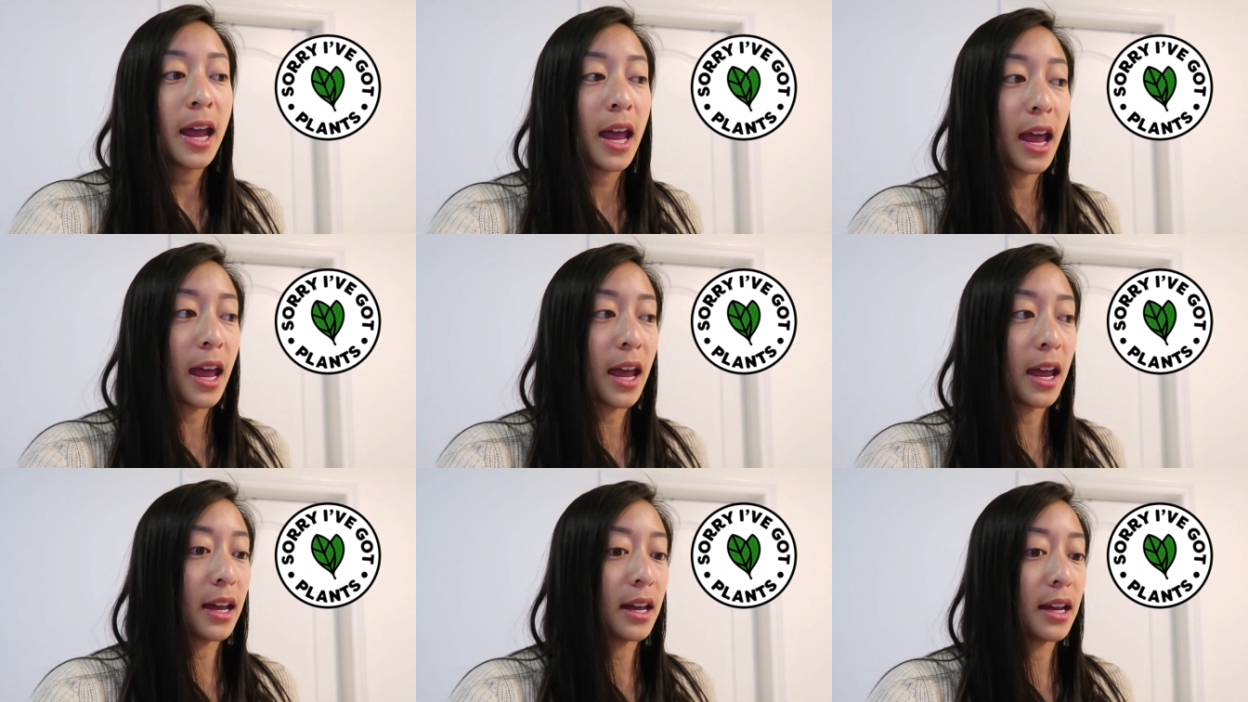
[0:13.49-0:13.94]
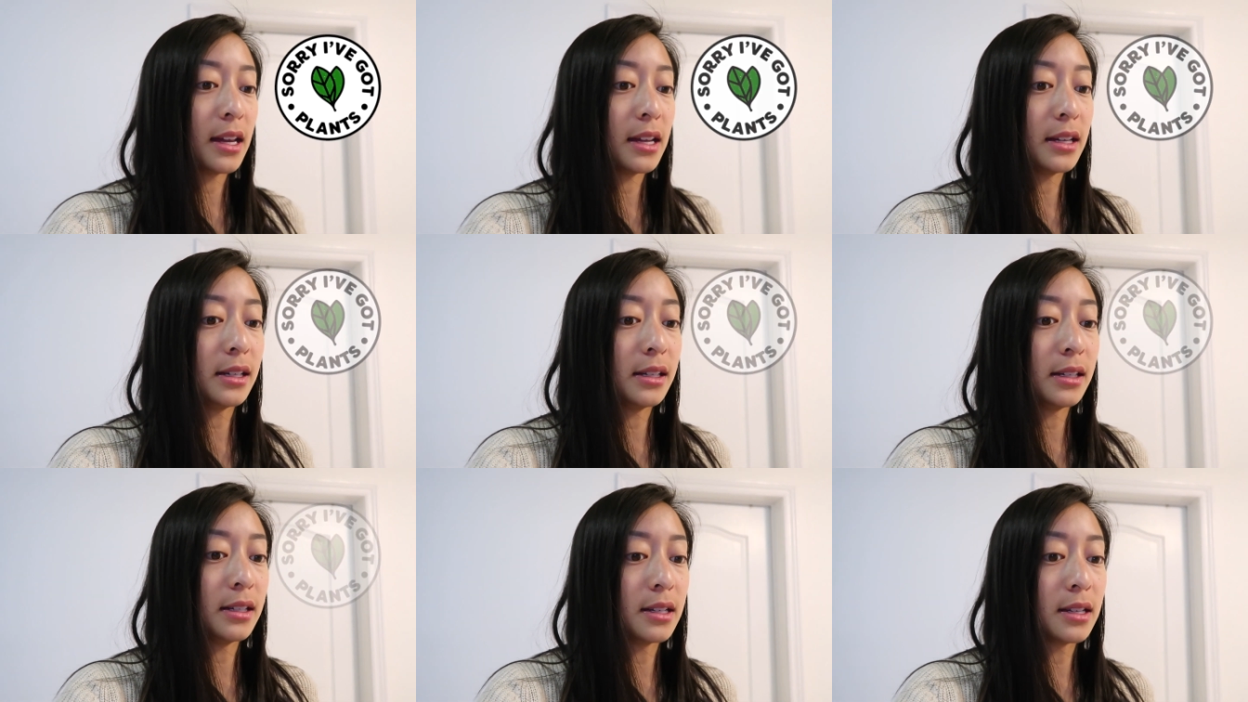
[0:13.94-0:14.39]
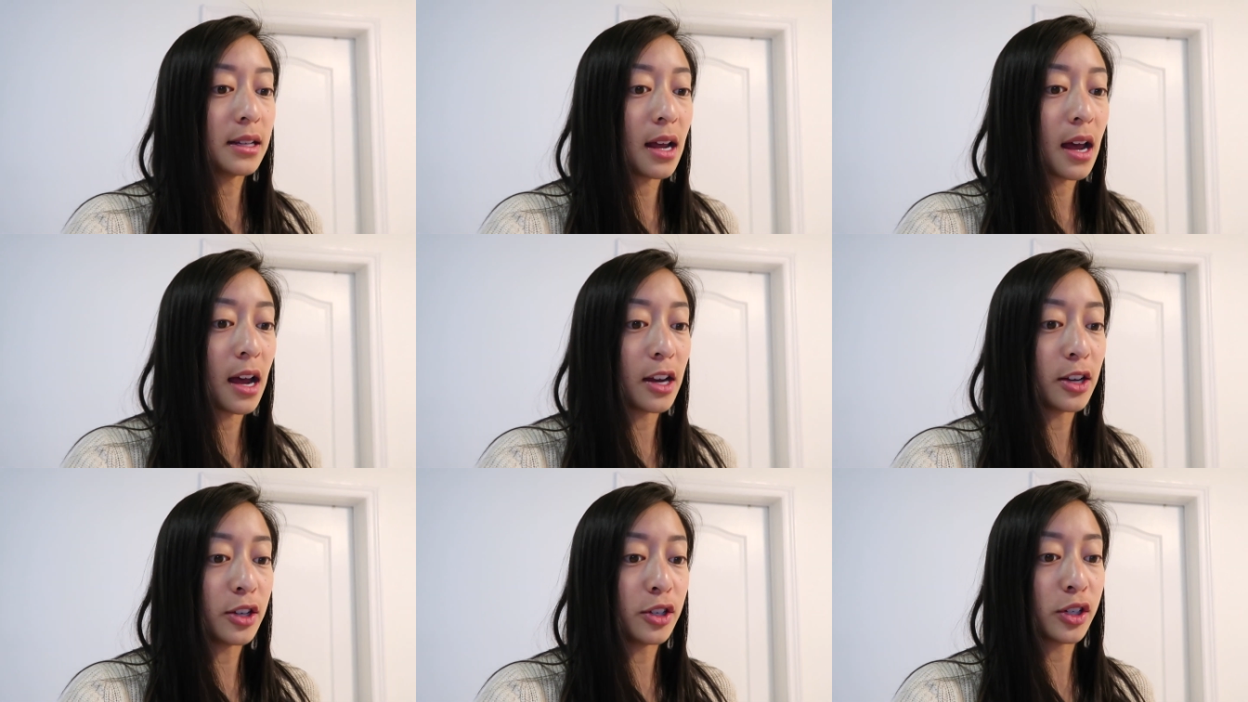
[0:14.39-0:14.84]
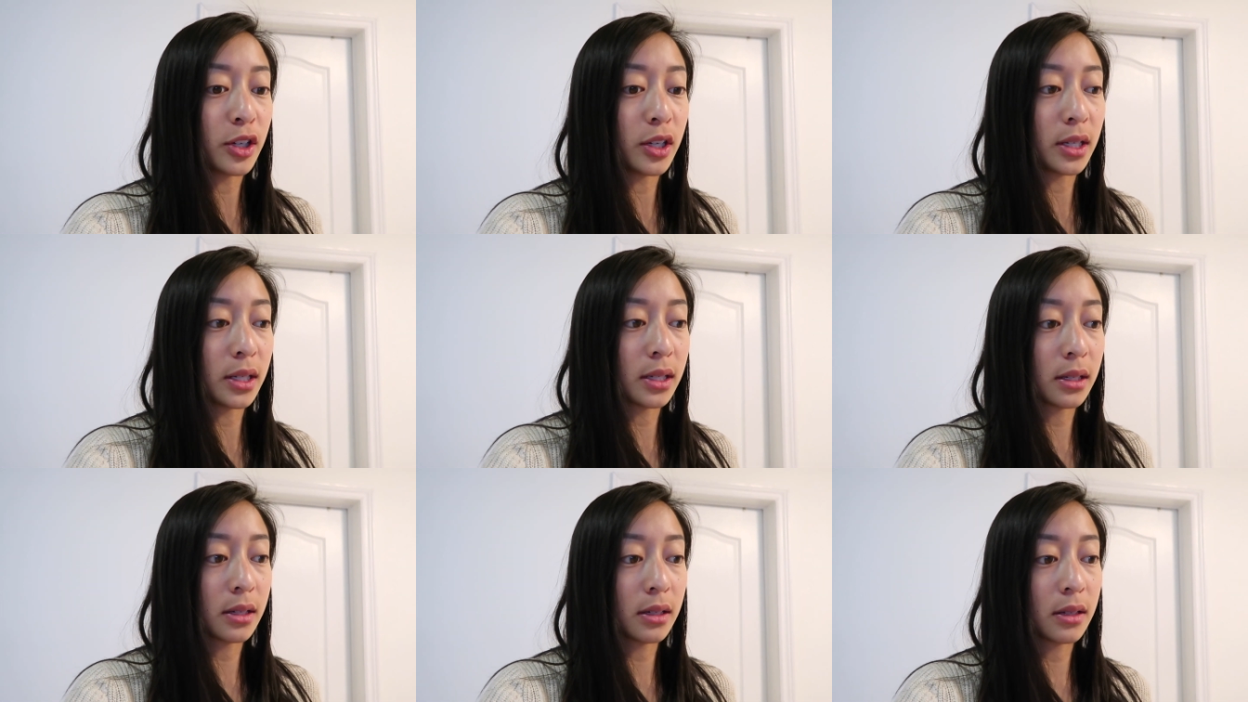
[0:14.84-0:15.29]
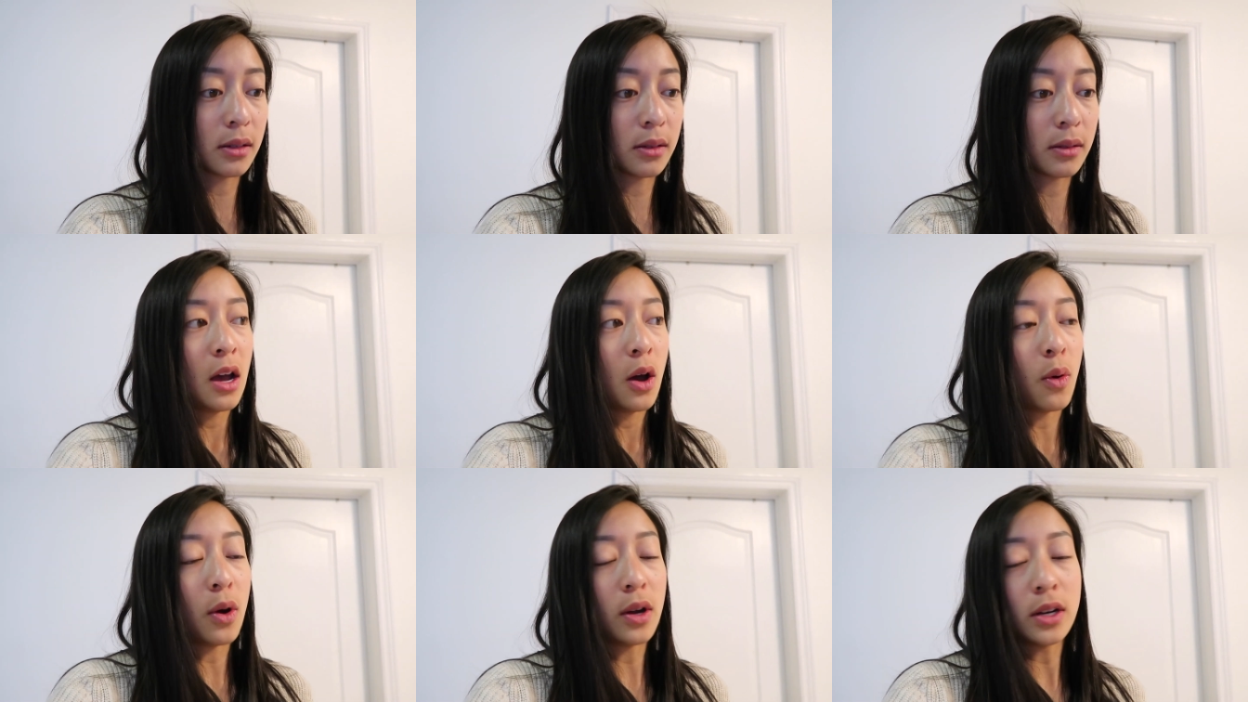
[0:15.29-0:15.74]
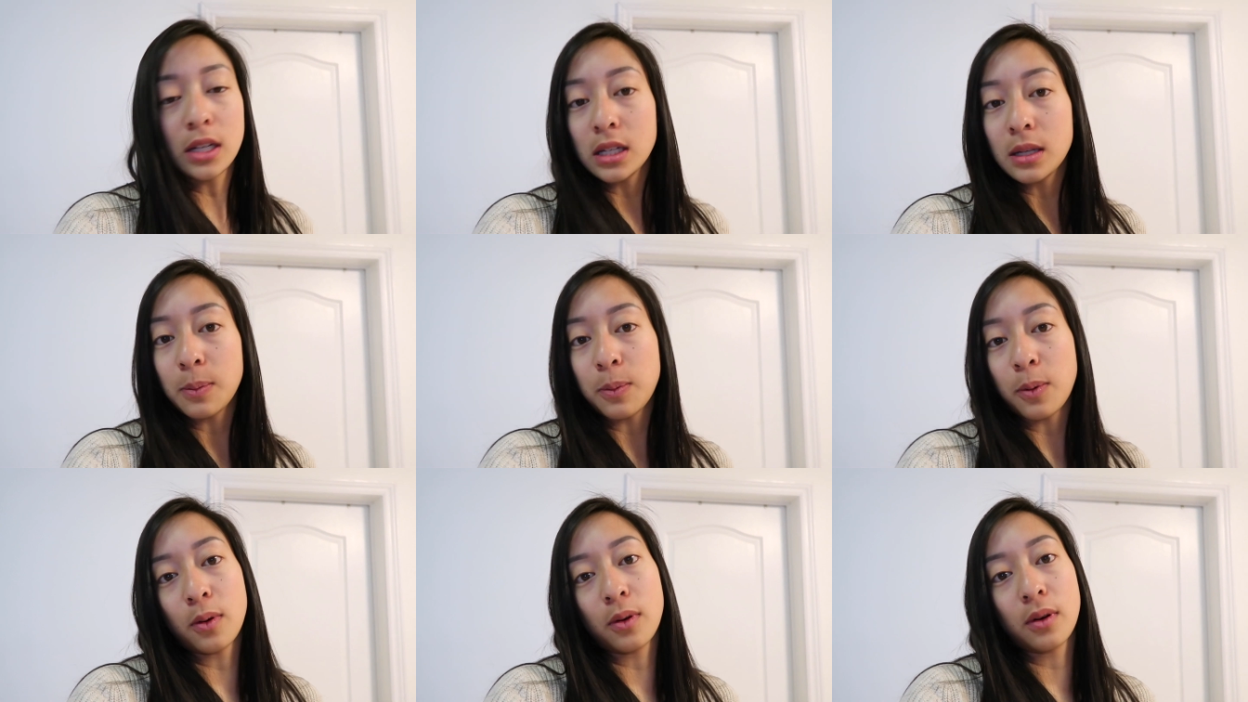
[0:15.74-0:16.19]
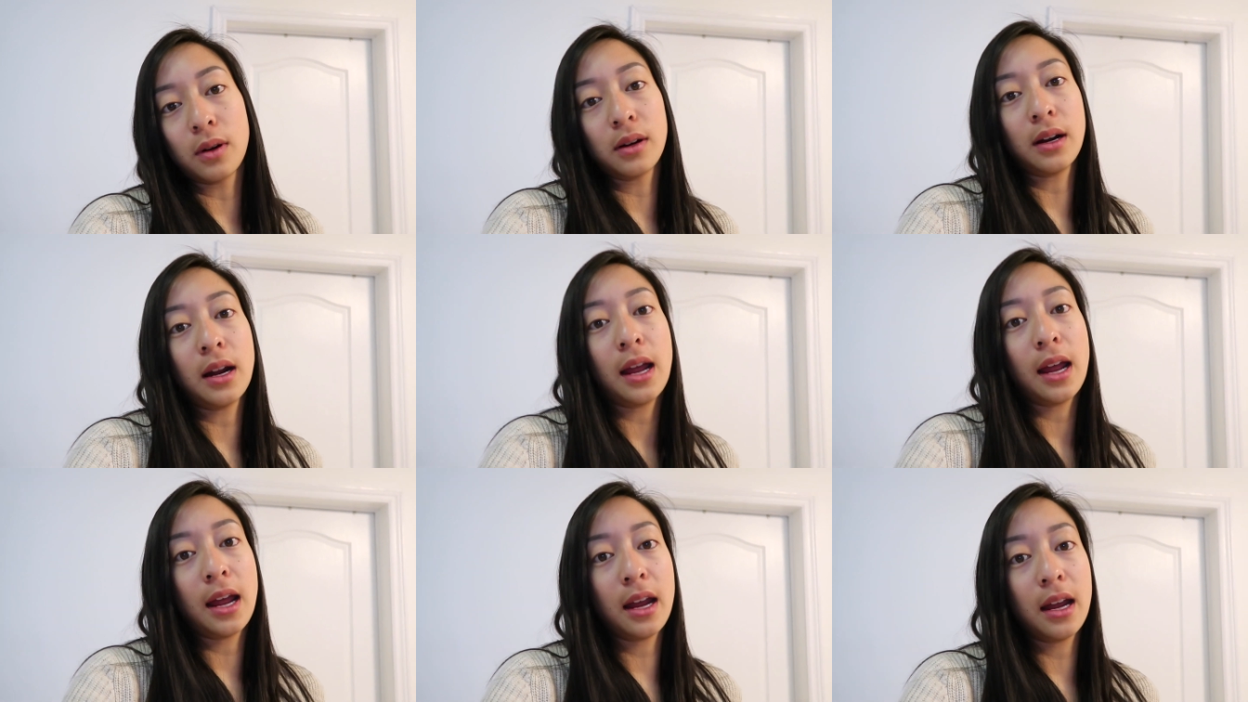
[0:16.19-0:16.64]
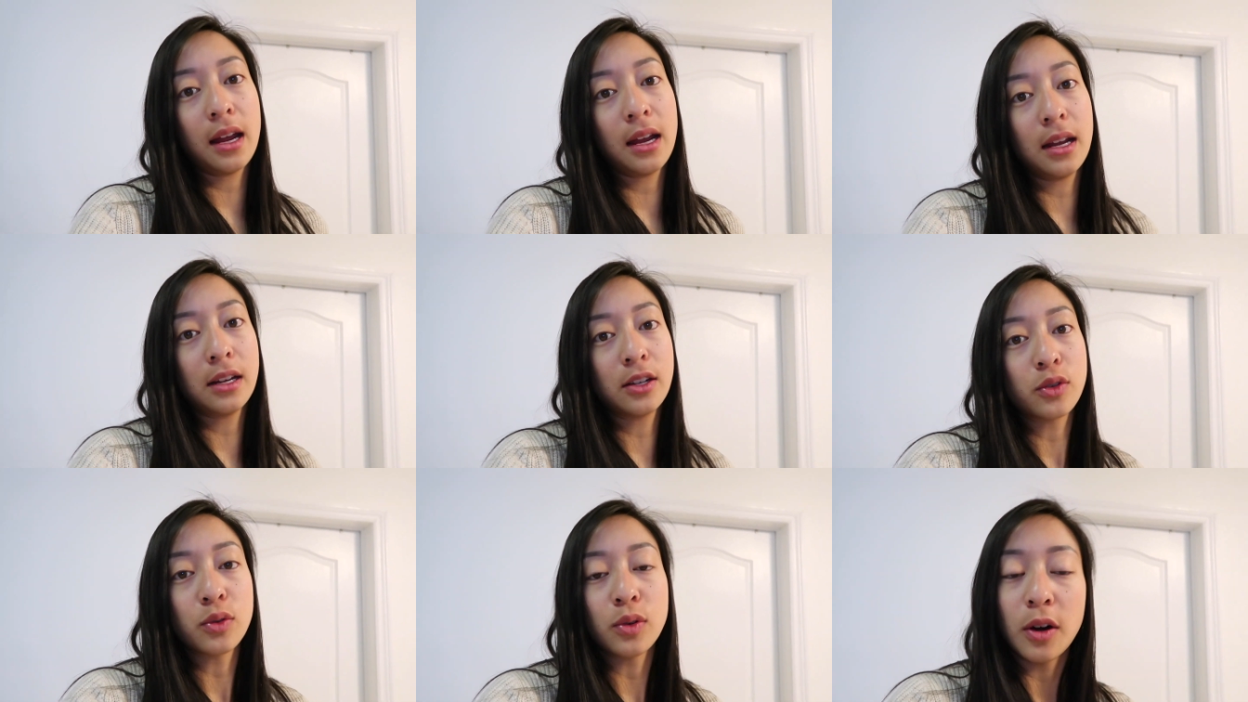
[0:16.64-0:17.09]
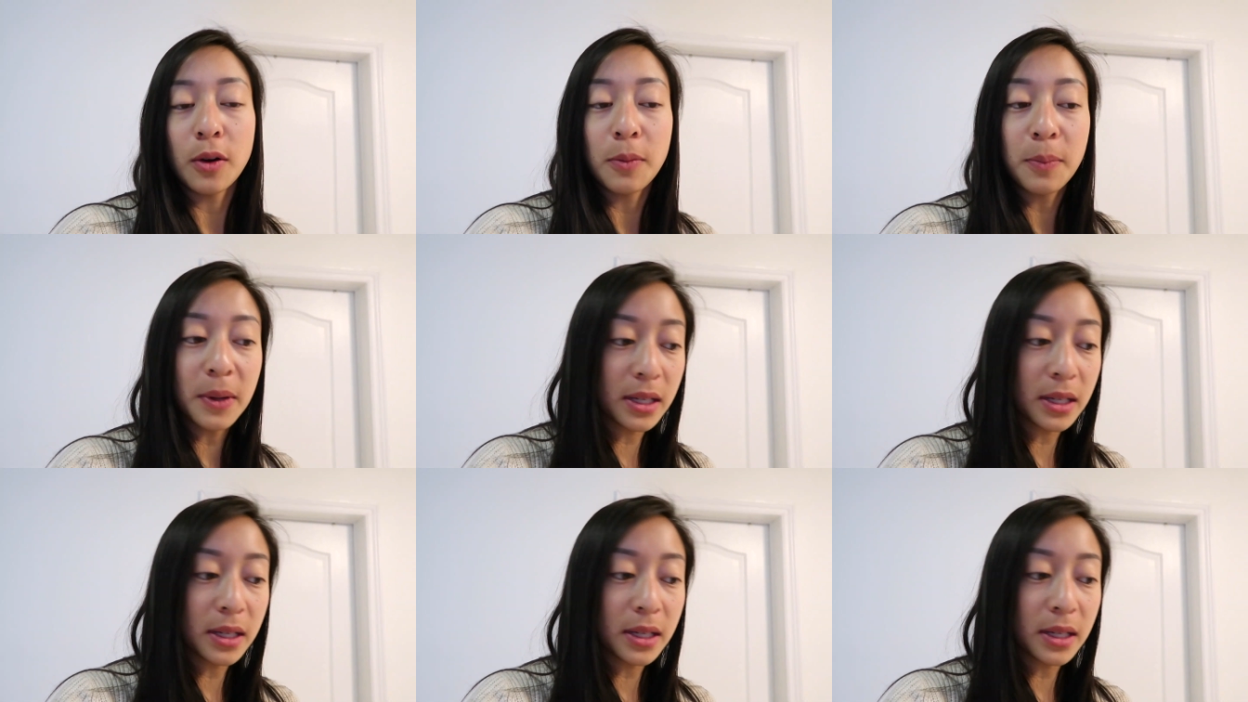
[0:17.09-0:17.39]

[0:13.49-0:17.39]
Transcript: and I just wanted to support a Toronto